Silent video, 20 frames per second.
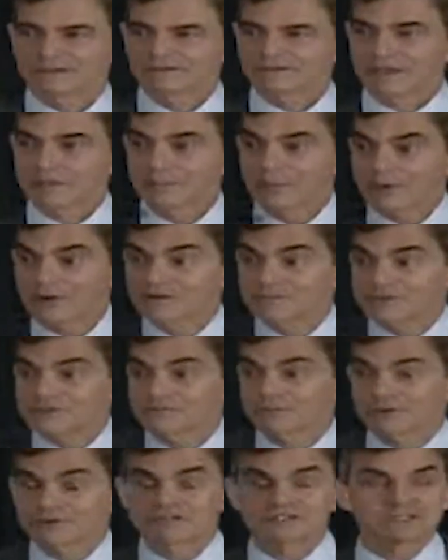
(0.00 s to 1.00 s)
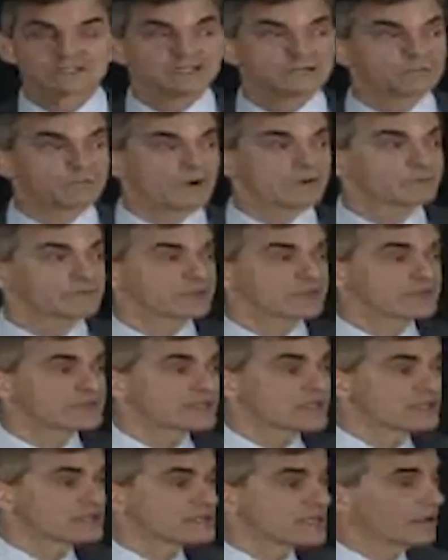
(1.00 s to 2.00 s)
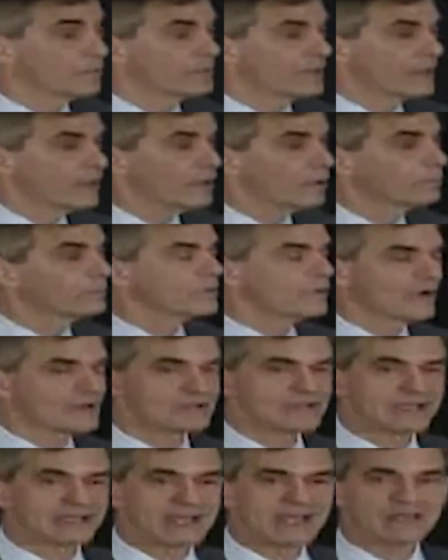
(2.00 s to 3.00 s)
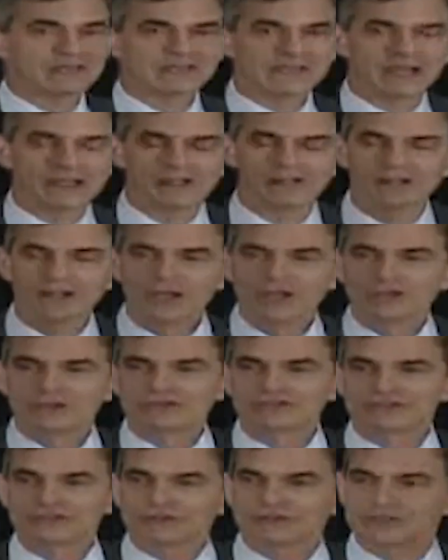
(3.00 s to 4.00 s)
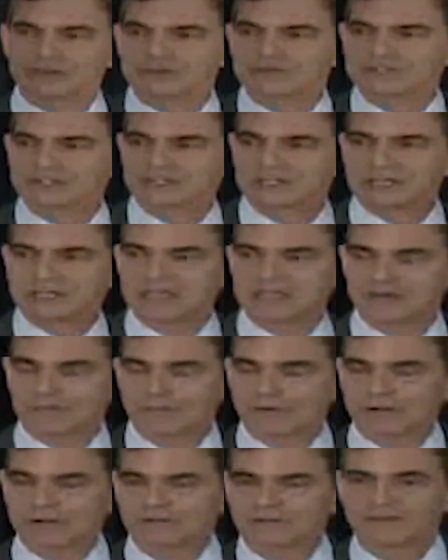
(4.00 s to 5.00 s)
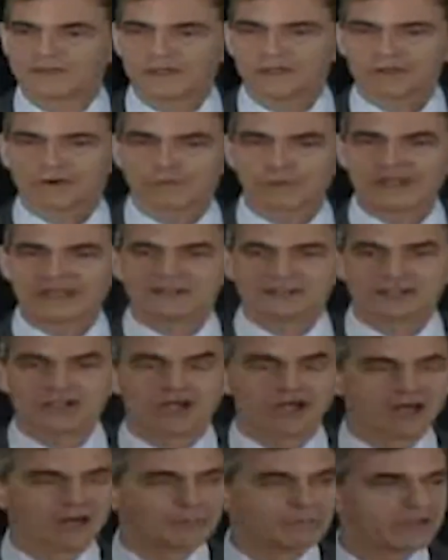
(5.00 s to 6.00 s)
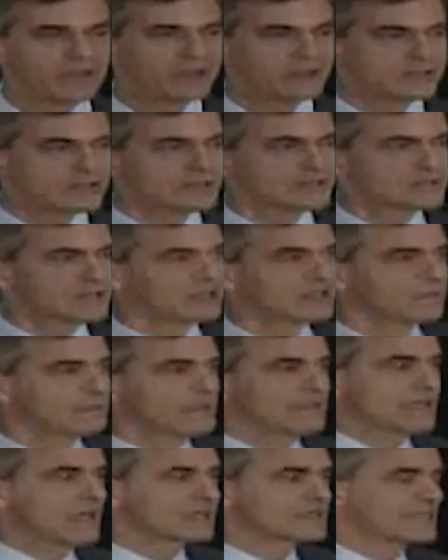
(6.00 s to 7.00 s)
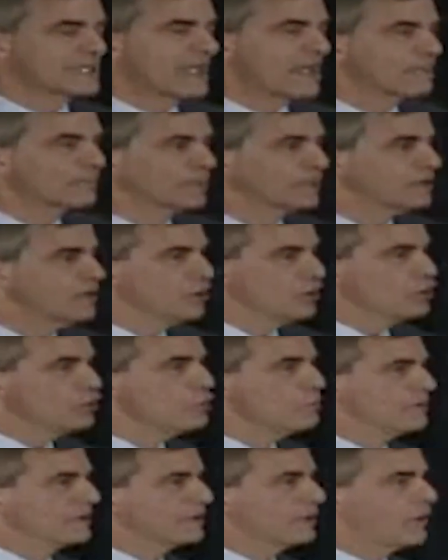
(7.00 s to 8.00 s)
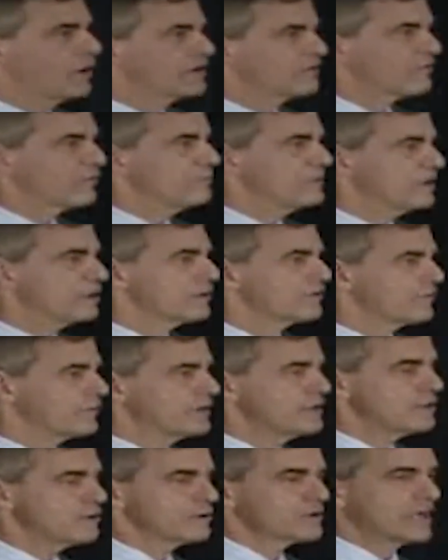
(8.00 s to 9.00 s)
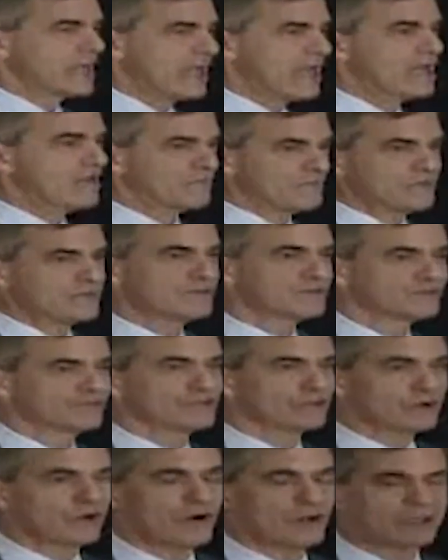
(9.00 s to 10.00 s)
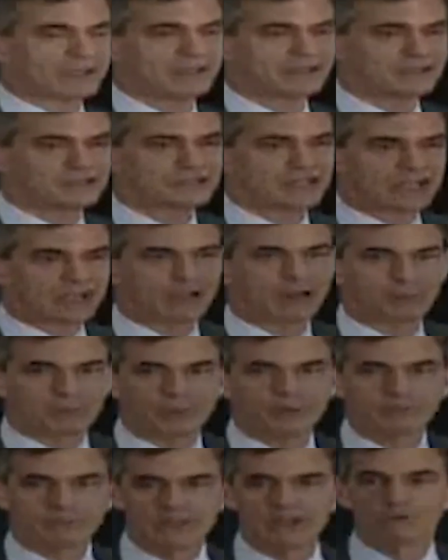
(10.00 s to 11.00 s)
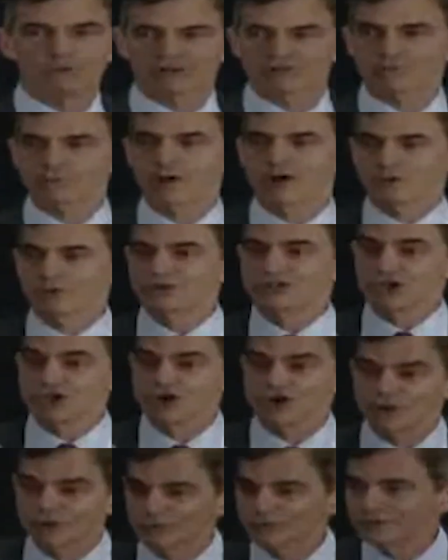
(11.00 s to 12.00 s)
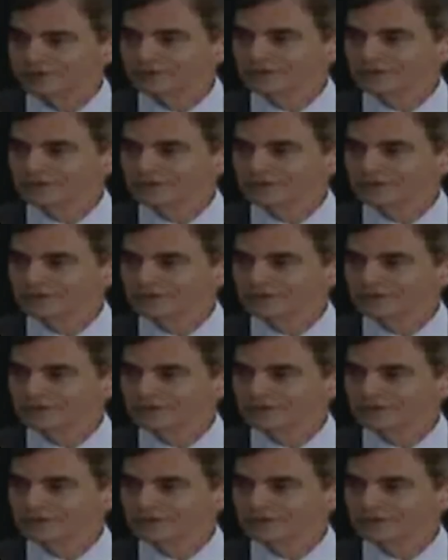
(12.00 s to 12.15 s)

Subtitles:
St. Barnabas Emergency Department says, Hazel, may I help you? I said, Hazel, you're still using the key words. Great job. She said to me, Dr. Kaplan, you've been gone from here for a year and a half, and you're still calling to check up on me. What's wrong with you?